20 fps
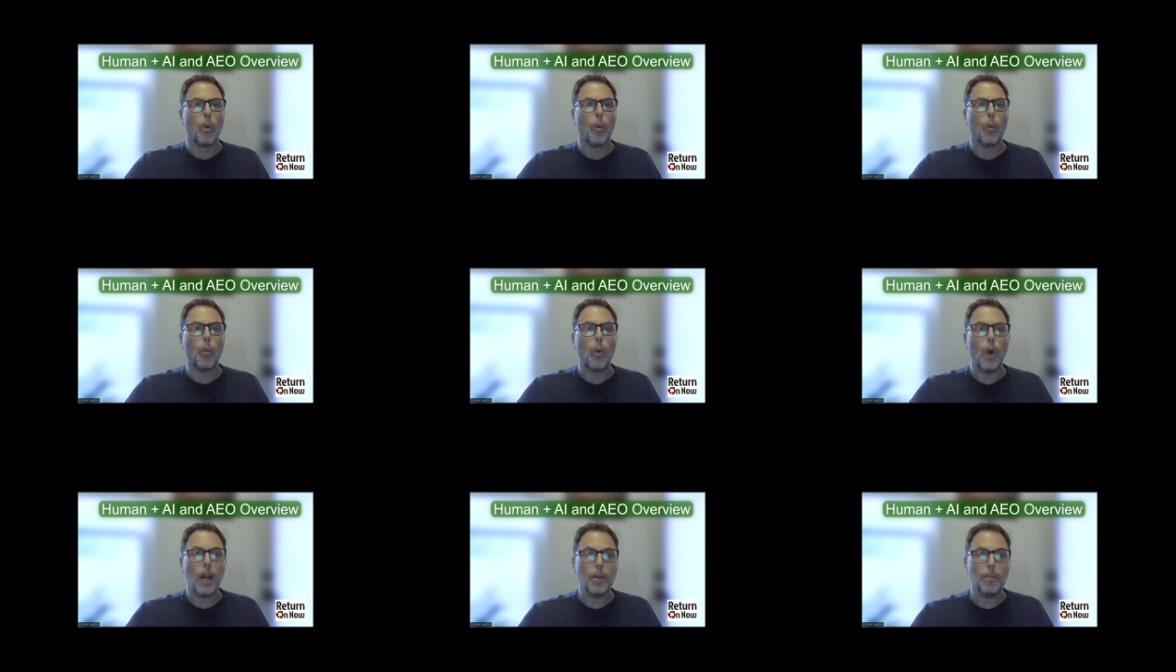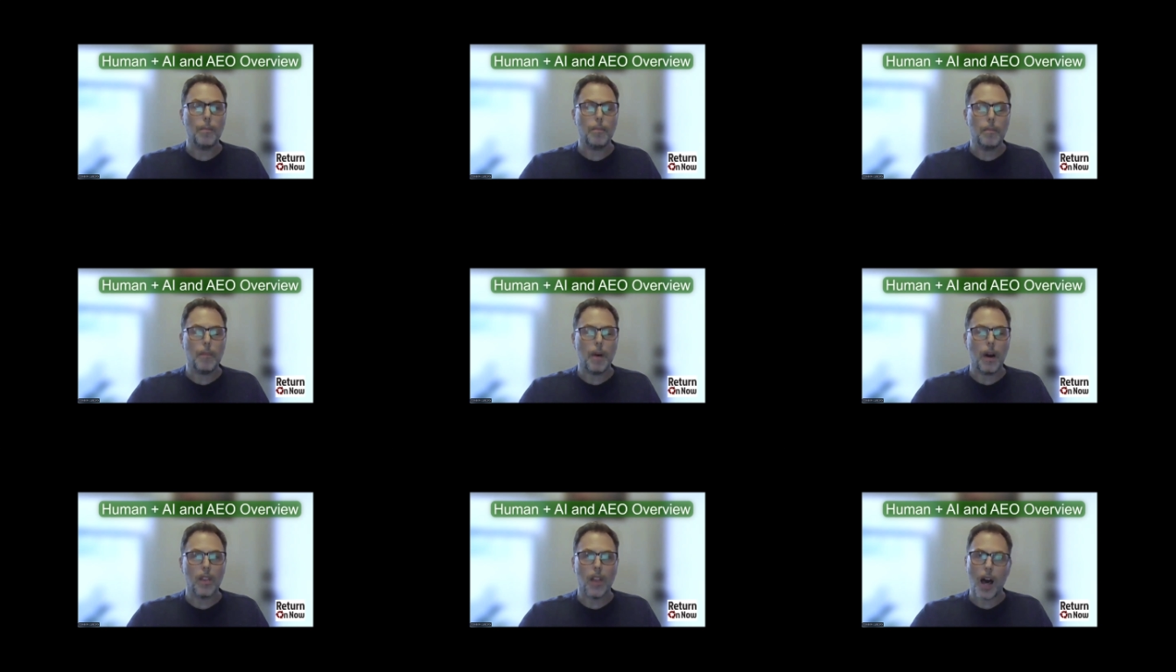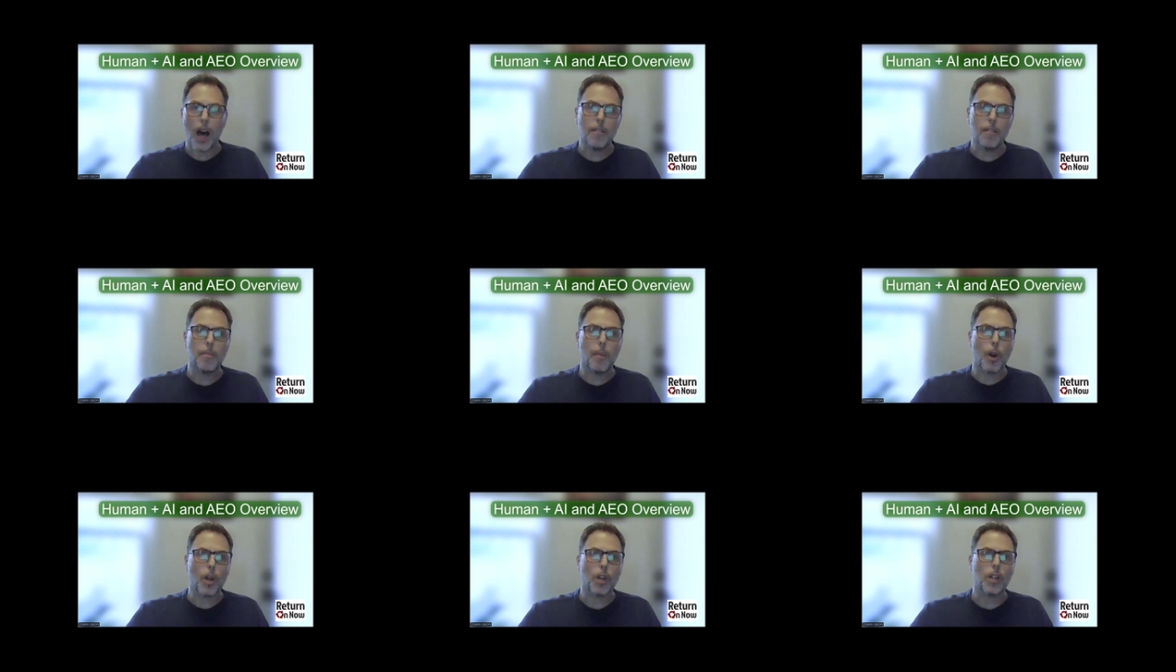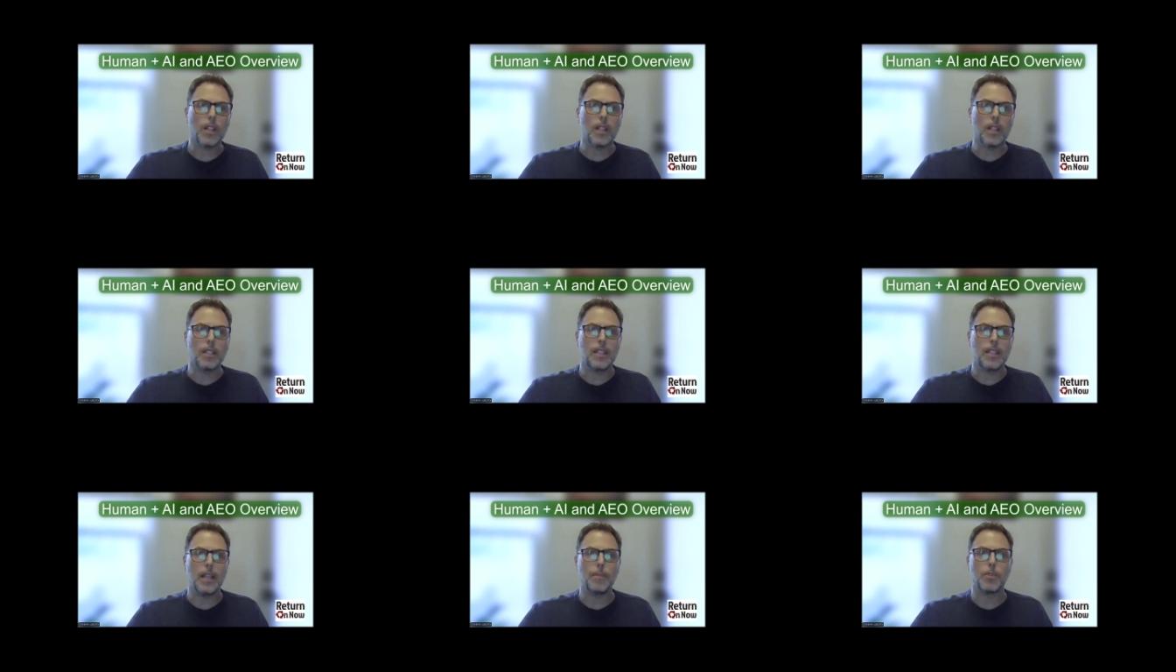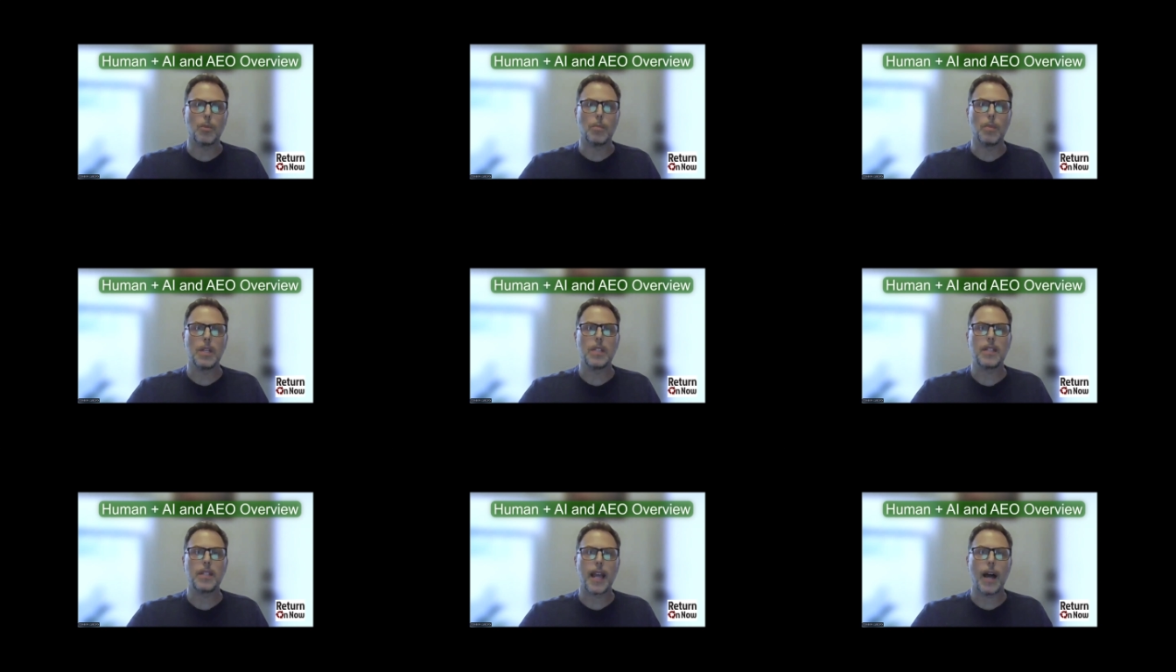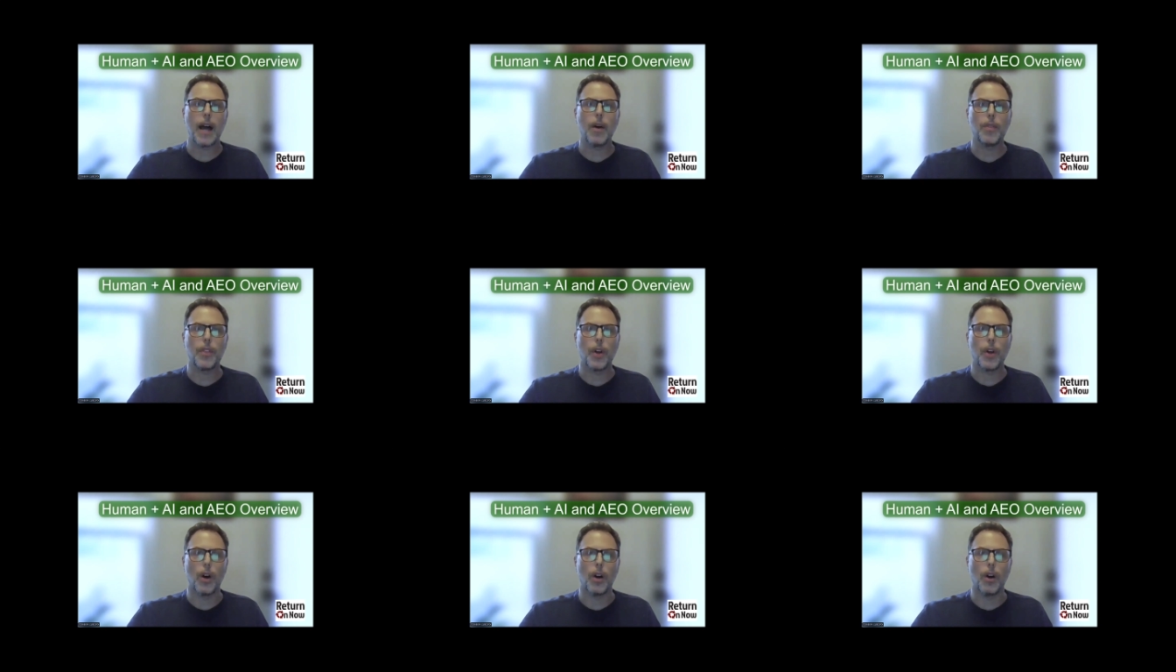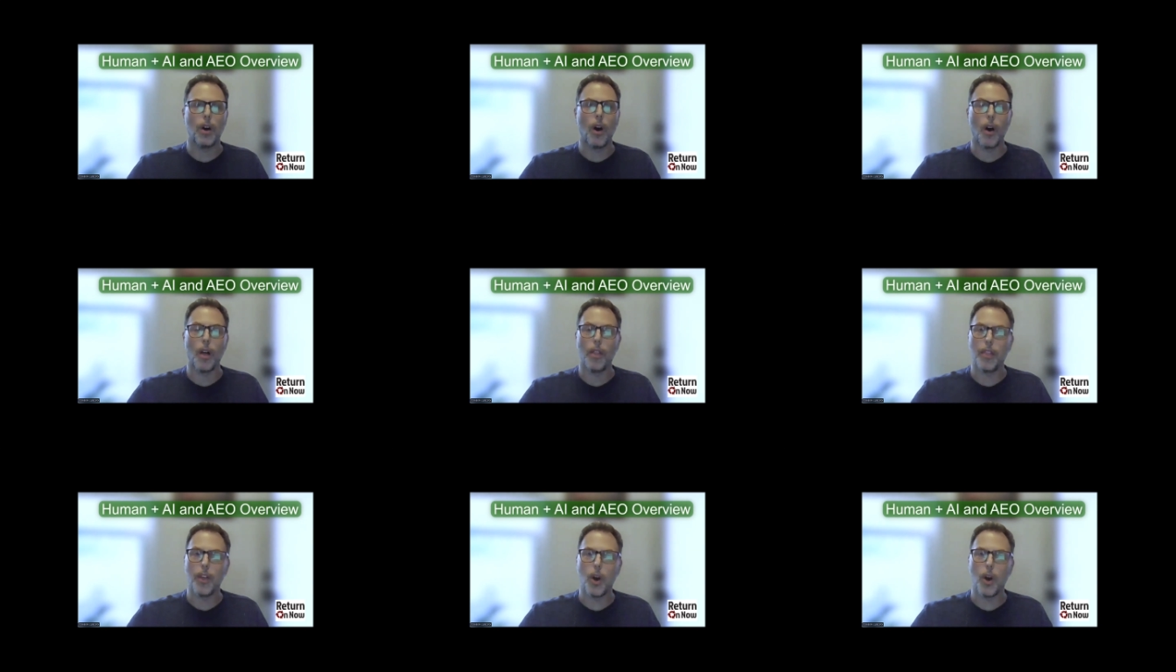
What a lot of marketing teams are missing out on,